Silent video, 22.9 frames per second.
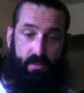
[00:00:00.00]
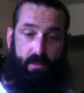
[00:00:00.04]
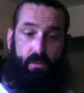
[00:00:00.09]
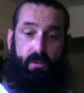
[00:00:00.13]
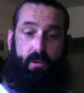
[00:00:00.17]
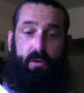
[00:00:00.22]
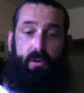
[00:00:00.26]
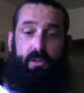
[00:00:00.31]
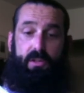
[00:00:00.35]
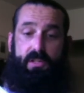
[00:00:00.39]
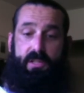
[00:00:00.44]

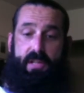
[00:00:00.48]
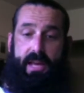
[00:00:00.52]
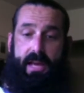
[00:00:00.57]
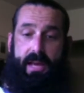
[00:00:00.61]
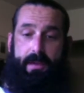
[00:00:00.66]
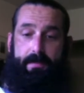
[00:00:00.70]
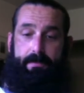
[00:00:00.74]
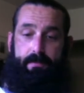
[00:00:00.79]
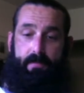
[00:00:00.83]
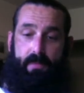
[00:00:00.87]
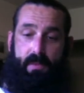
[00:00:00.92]

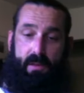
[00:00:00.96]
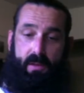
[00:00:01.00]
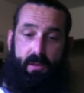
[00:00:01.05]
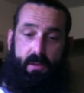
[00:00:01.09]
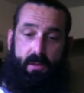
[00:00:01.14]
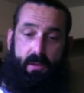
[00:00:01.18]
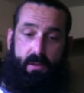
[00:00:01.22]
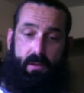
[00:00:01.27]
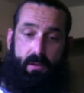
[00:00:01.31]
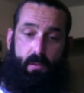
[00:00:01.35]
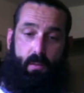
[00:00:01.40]
Thursday,
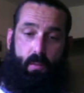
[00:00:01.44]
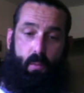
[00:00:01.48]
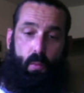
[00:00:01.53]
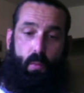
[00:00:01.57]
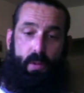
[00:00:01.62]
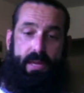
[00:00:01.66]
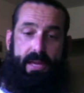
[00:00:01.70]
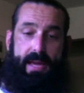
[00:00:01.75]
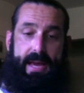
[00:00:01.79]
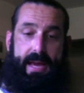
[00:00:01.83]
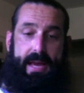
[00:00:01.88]

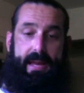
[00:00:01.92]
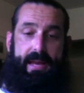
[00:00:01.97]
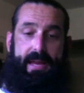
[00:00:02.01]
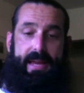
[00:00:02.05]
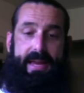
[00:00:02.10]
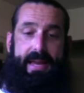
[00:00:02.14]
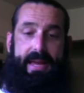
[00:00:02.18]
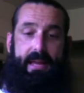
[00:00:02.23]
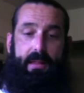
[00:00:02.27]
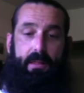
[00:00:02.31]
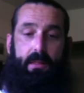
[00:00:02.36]
we had
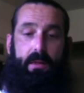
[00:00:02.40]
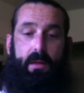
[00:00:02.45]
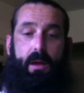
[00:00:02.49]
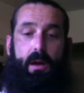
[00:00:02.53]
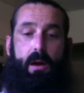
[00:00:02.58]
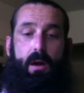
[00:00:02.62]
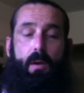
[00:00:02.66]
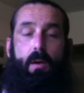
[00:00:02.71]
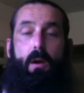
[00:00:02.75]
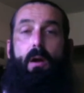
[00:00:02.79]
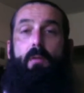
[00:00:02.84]
a
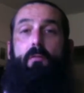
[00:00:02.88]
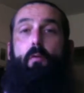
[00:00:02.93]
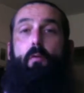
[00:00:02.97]
low of